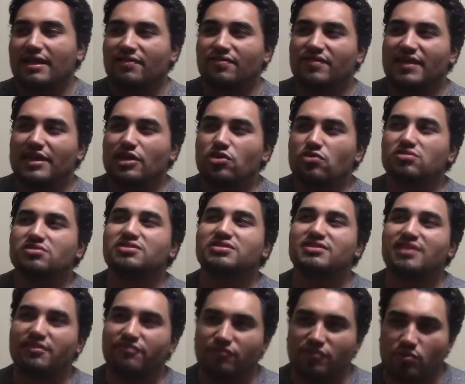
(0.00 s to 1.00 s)
they use
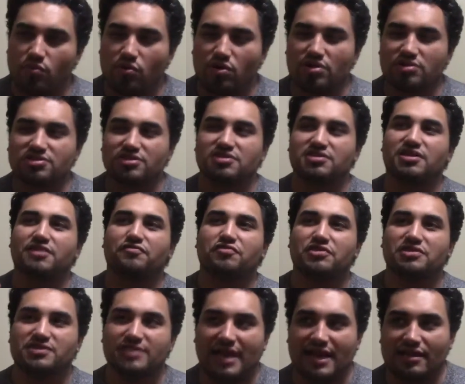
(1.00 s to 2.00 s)
different words or
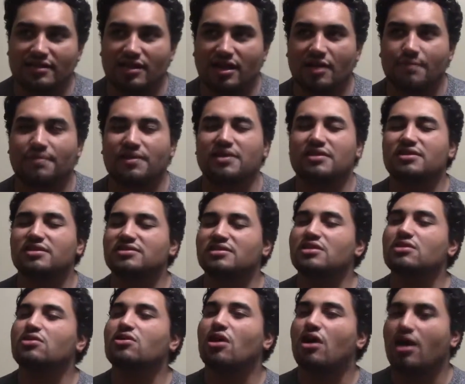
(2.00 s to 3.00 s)
different dialogue, but it
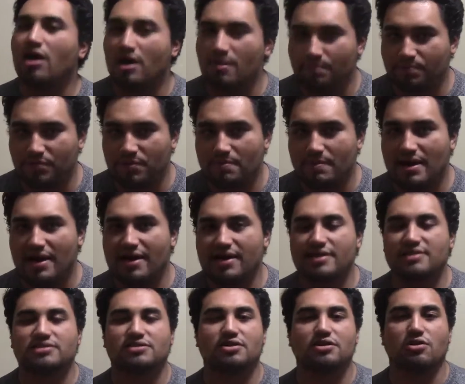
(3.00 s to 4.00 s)
doesn't
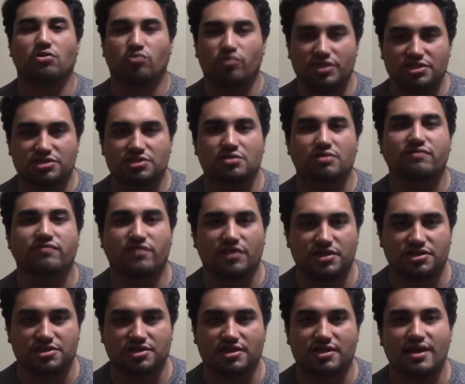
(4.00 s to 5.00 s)
compromise the original
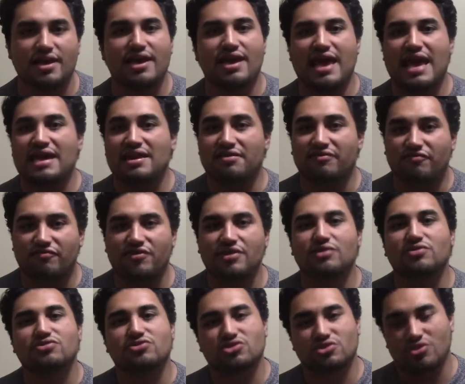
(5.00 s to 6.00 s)
version, and it
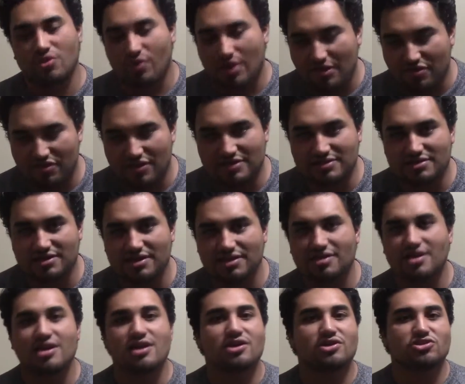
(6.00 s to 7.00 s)
feels so
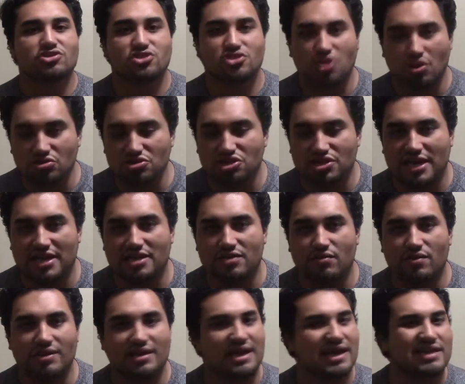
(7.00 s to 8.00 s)
authentic, so
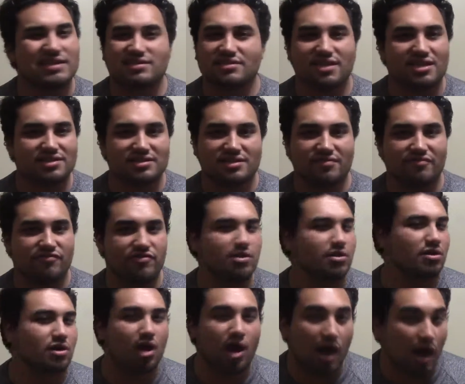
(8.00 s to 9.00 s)
genuine. It doesn't
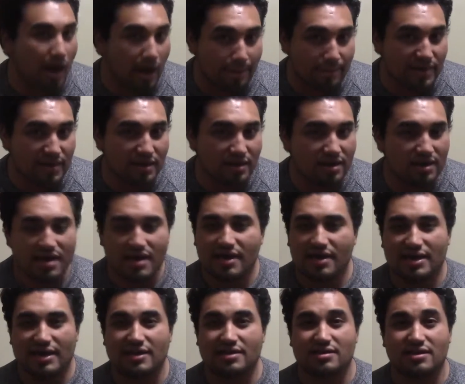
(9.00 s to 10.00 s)
feel copied.
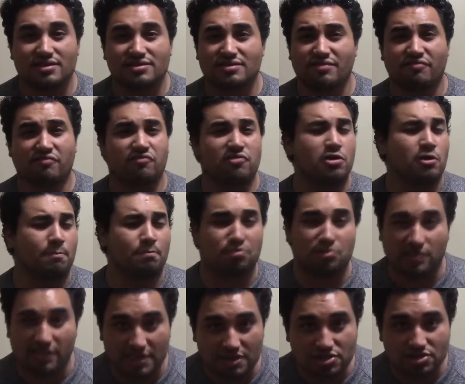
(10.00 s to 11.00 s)
It doesn't feel
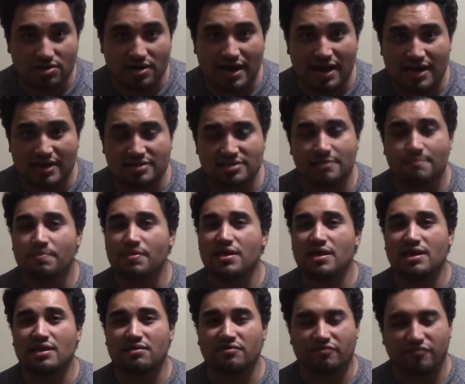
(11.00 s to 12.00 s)
plagiarized.
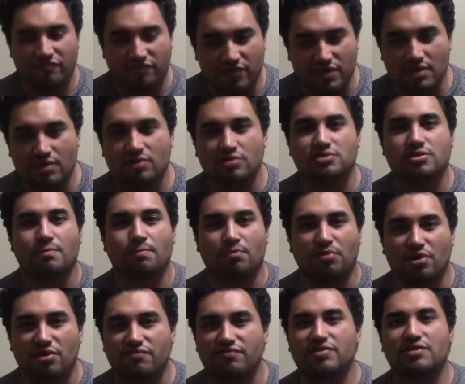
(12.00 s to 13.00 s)
It feels
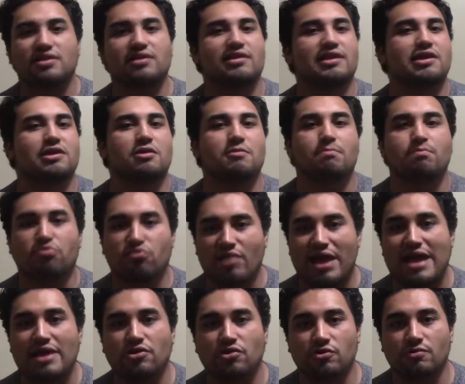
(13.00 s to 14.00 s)
perfectly like a
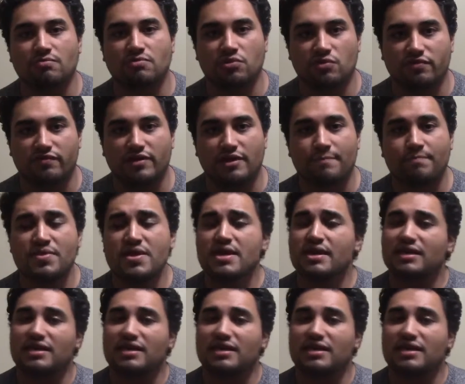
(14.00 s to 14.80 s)
brand new movie.